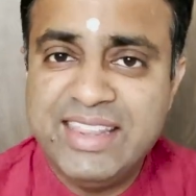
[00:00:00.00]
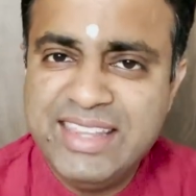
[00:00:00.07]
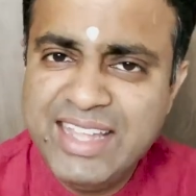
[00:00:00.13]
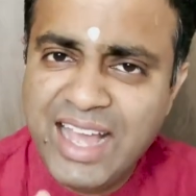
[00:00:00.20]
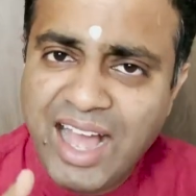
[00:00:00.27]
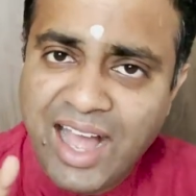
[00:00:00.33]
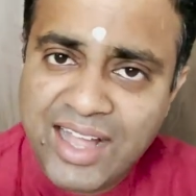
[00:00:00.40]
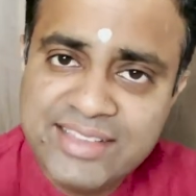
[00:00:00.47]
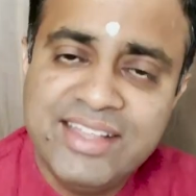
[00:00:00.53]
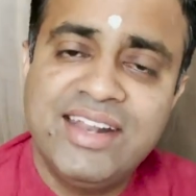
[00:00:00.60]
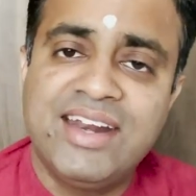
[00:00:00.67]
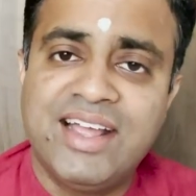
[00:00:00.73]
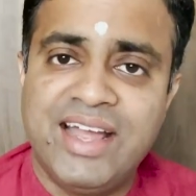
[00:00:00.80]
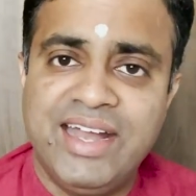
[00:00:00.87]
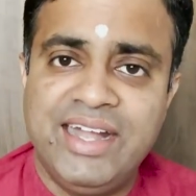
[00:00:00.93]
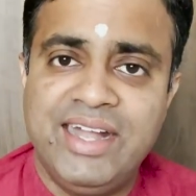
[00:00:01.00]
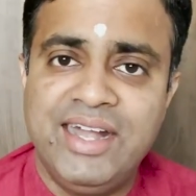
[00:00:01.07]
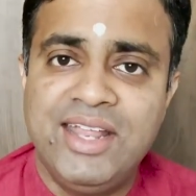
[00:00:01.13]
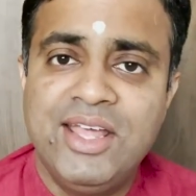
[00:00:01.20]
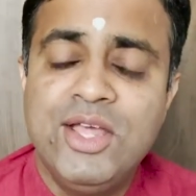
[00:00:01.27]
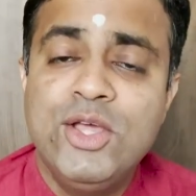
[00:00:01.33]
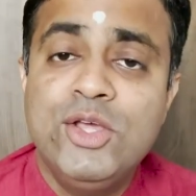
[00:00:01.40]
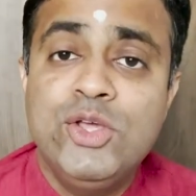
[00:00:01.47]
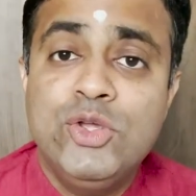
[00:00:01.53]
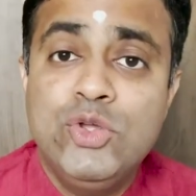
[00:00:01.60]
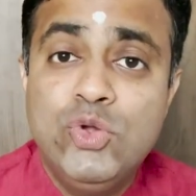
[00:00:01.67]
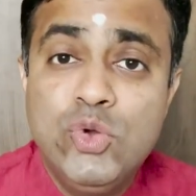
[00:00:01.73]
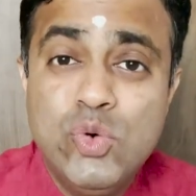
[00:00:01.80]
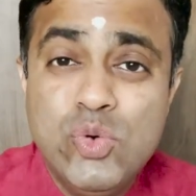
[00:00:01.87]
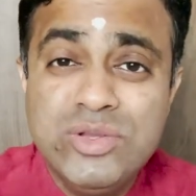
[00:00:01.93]
The other kind
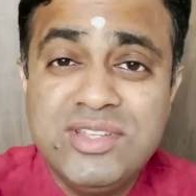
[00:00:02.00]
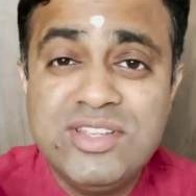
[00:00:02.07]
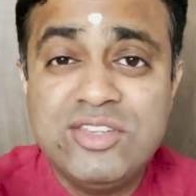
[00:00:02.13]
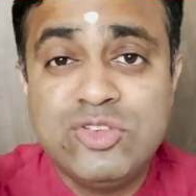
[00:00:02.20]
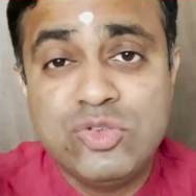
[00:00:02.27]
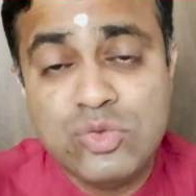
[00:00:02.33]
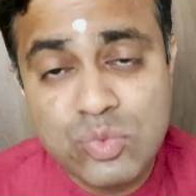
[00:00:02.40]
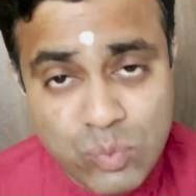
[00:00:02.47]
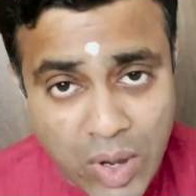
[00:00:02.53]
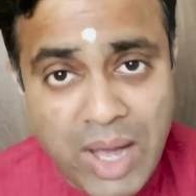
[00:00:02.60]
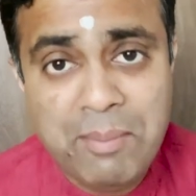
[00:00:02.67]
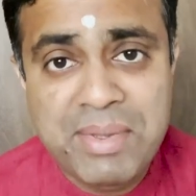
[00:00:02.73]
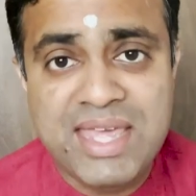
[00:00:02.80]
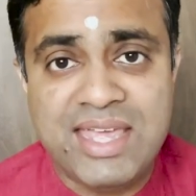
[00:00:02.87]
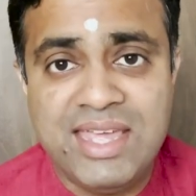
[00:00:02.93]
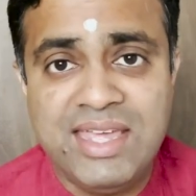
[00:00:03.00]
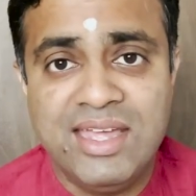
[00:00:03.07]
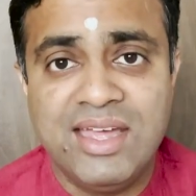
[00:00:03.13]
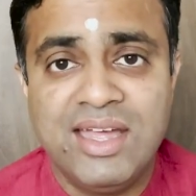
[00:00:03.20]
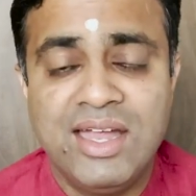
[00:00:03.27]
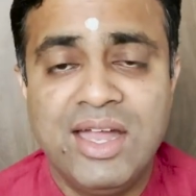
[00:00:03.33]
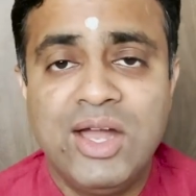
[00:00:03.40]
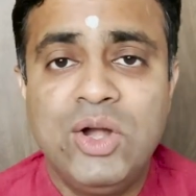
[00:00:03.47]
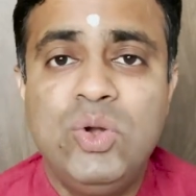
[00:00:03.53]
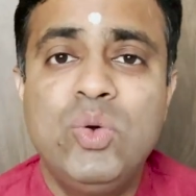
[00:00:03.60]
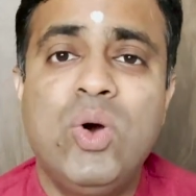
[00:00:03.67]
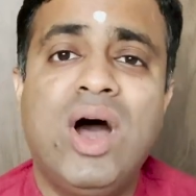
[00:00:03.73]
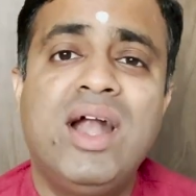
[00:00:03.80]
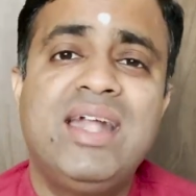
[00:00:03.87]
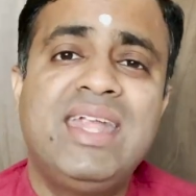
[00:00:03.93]
uses Swami to
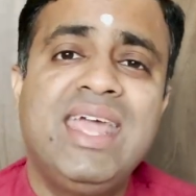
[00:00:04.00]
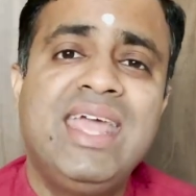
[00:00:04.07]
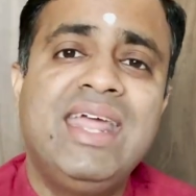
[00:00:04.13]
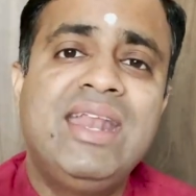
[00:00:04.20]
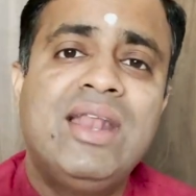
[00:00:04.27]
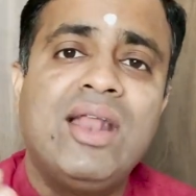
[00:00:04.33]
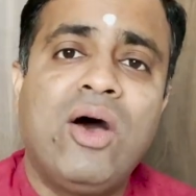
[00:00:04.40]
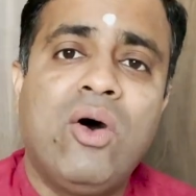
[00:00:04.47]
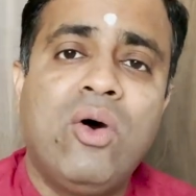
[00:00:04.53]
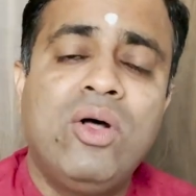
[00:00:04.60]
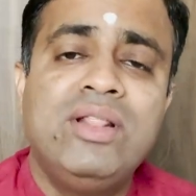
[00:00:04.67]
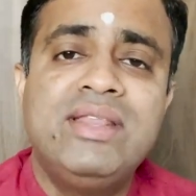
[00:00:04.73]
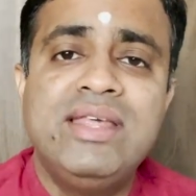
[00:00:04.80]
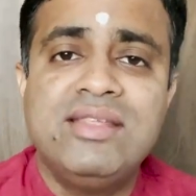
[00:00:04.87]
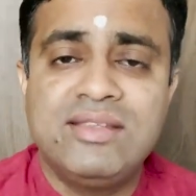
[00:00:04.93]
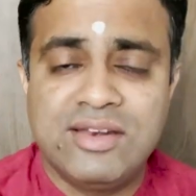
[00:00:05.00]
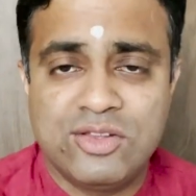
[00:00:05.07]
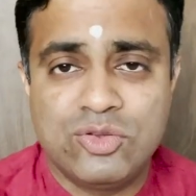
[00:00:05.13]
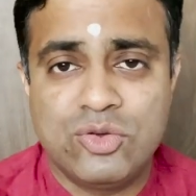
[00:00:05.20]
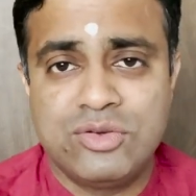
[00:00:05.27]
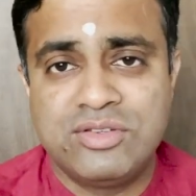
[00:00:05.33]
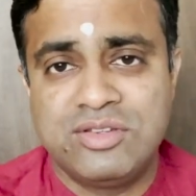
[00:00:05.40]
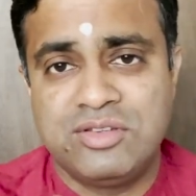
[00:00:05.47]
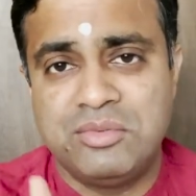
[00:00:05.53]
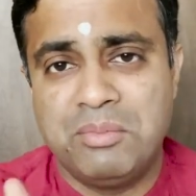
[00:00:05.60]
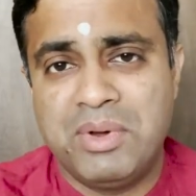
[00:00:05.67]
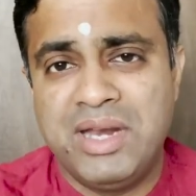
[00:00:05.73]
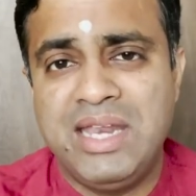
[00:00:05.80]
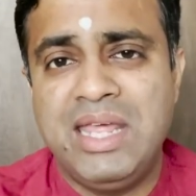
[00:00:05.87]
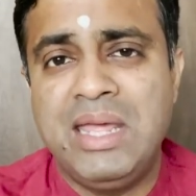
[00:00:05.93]
attain all these resources,
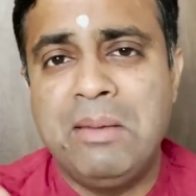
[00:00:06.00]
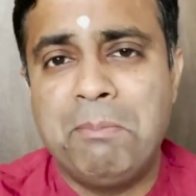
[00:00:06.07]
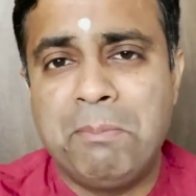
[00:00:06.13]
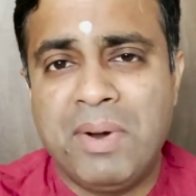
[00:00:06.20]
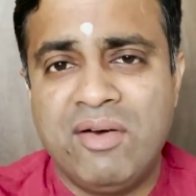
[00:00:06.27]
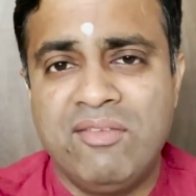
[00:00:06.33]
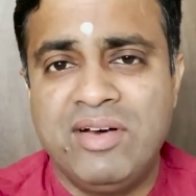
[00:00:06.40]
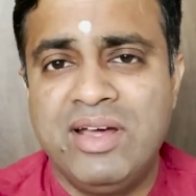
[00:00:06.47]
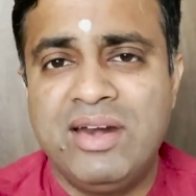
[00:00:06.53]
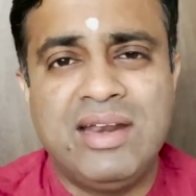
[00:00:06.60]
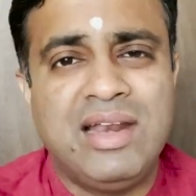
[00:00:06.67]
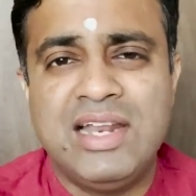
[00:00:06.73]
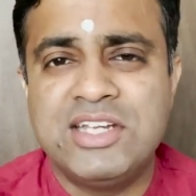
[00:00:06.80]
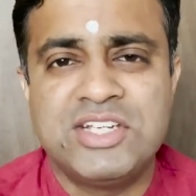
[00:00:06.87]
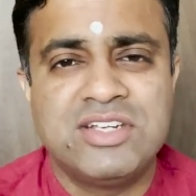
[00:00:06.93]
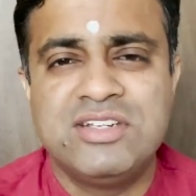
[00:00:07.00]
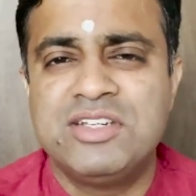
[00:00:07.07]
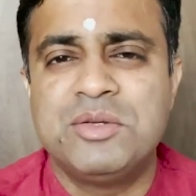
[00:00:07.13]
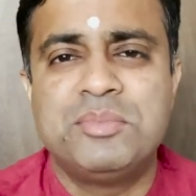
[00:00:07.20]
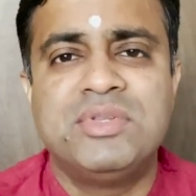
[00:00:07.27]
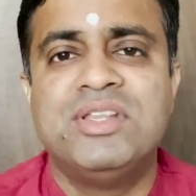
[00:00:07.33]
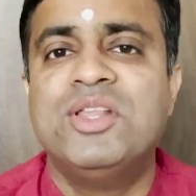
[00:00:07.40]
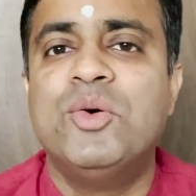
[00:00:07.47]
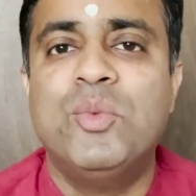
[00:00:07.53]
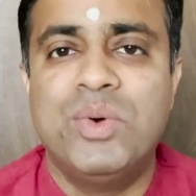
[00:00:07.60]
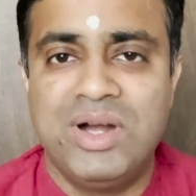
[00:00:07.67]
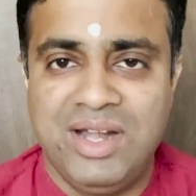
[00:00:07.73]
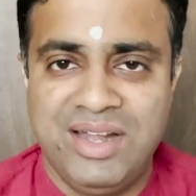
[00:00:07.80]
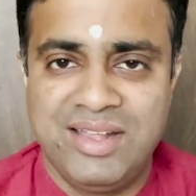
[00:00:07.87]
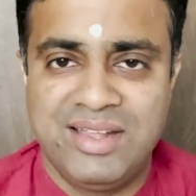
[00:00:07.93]
money, power, relationships in the
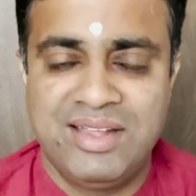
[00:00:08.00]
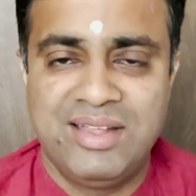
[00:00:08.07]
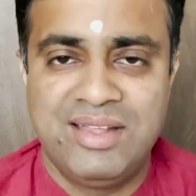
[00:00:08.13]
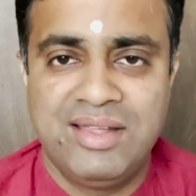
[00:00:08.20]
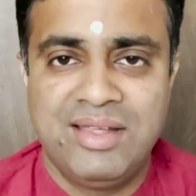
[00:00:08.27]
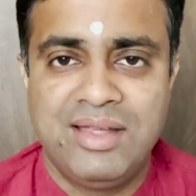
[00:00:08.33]
world.